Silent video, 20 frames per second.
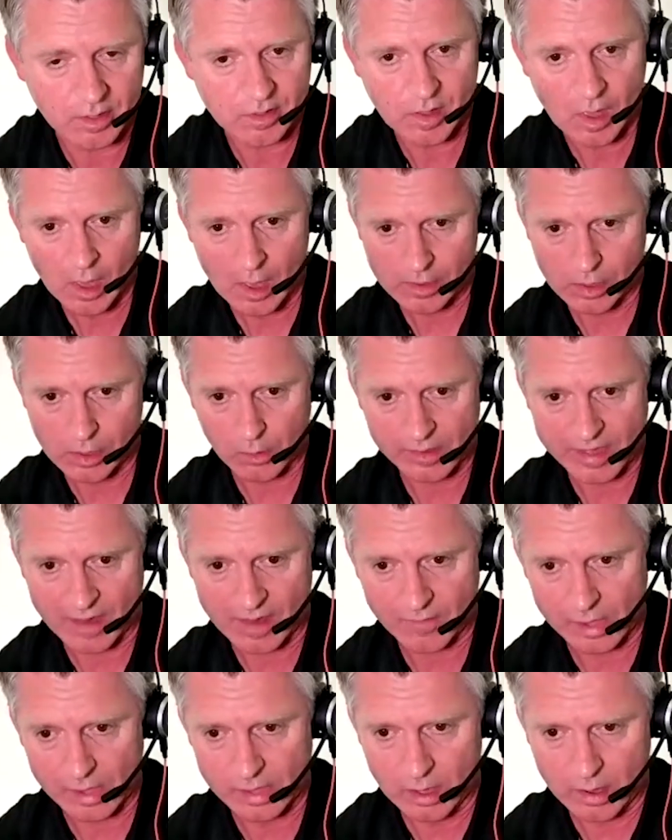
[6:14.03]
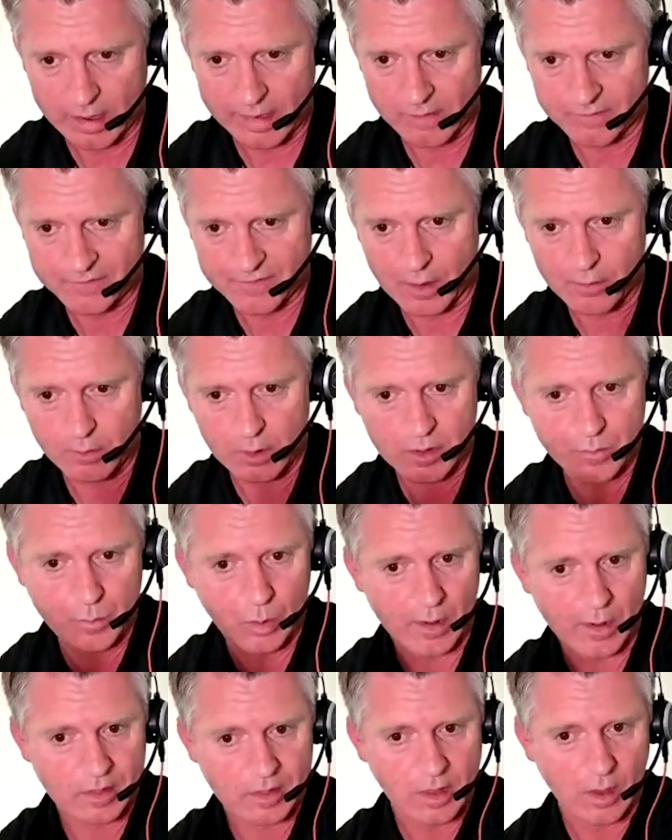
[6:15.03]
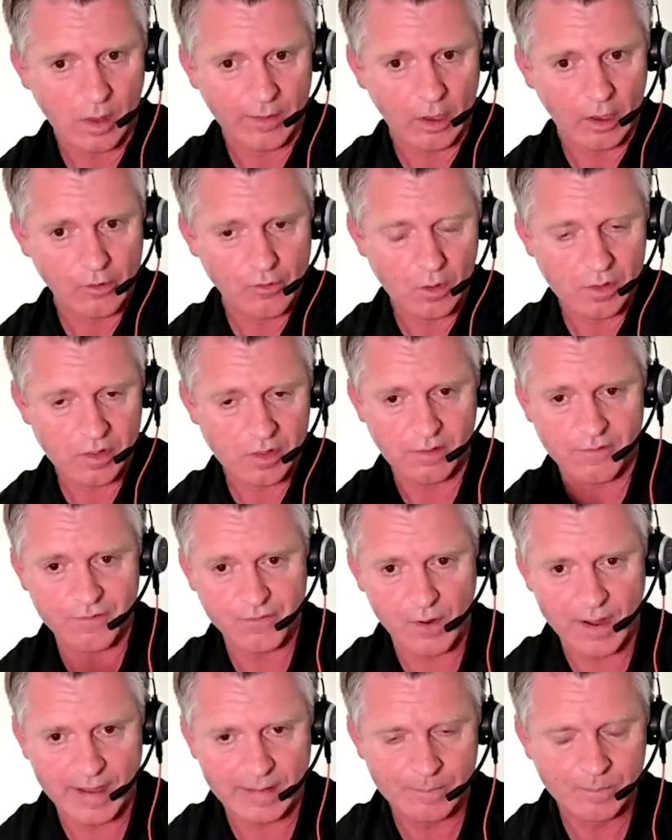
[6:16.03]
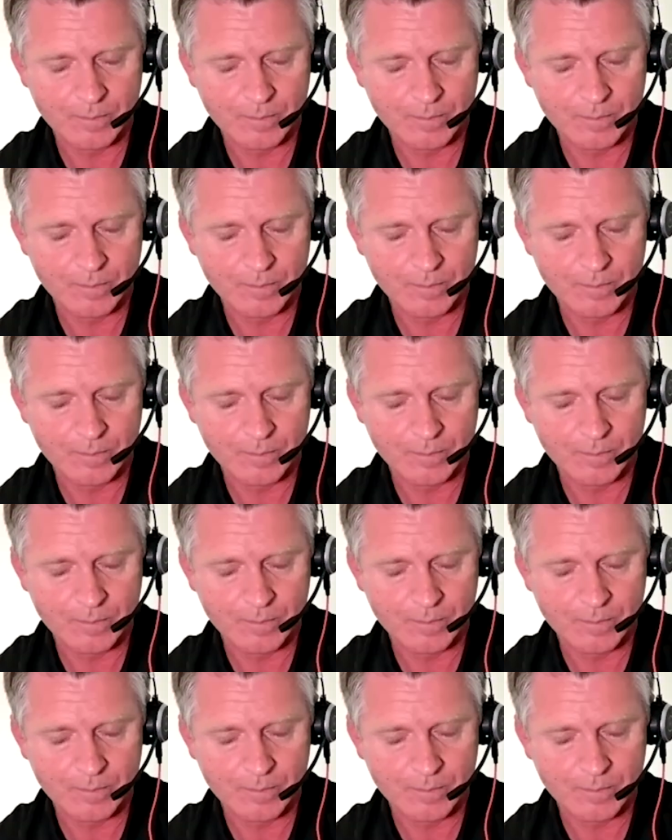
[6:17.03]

you could have a line of focus points going across the frame,